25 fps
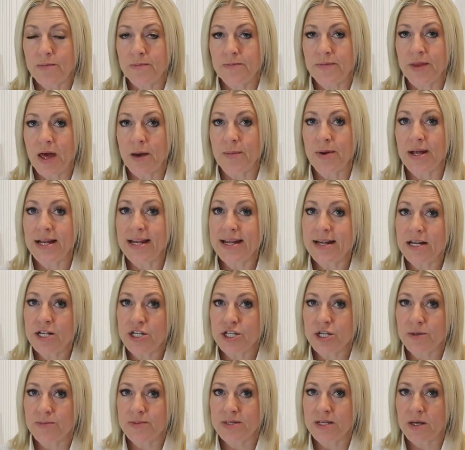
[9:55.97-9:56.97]
Now, my
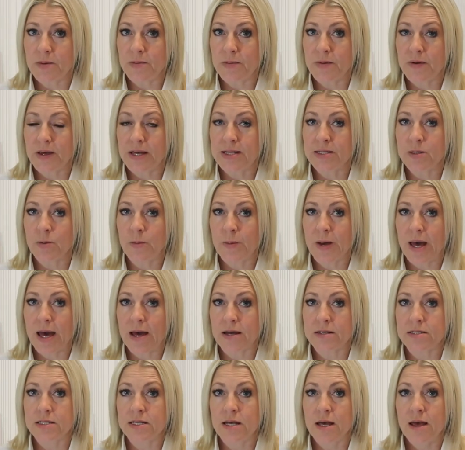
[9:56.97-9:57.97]
leadership tip is
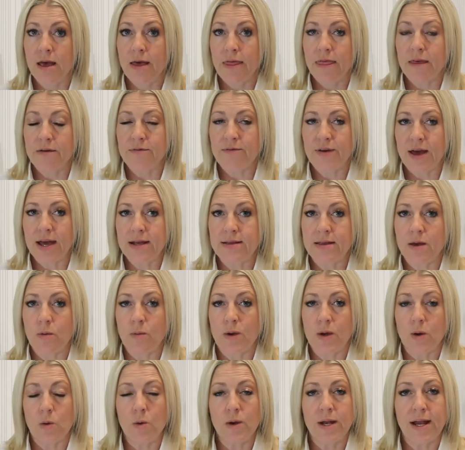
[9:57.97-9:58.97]
about the fact that
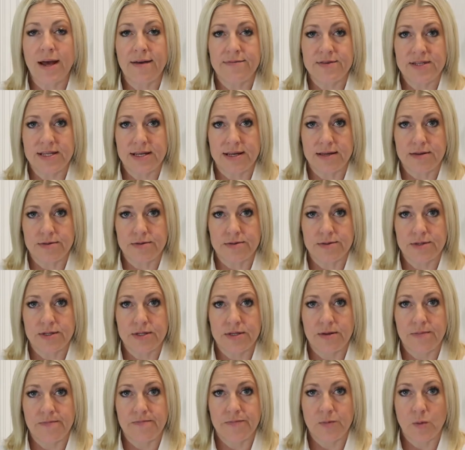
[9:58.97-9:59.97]
we all have
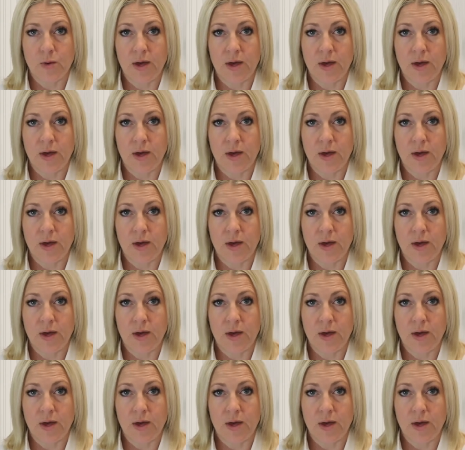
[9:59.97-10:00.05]
skills.